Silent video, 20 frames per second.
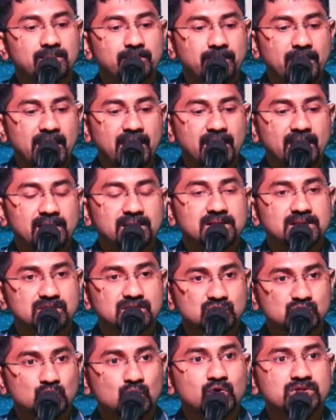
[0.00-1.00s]
man,
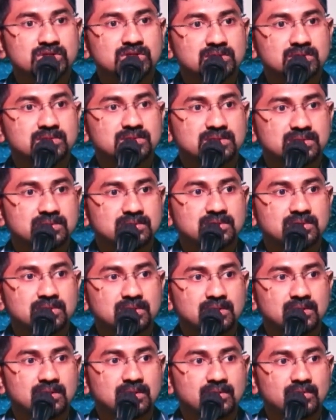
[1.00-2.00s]
his own
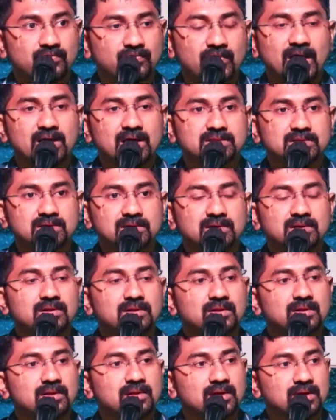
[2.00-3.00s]
uh,
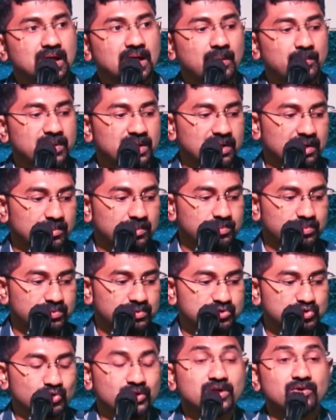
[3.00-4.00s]
father, coming
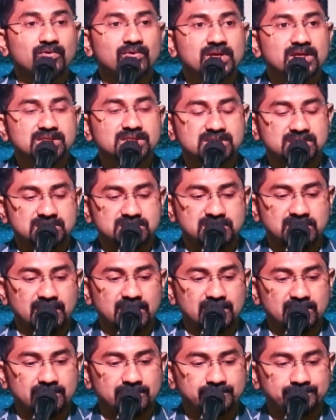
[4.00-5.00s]
up to give his
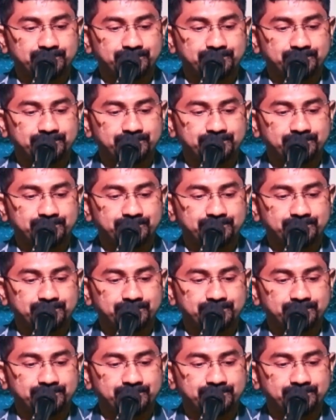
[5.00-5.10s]
child.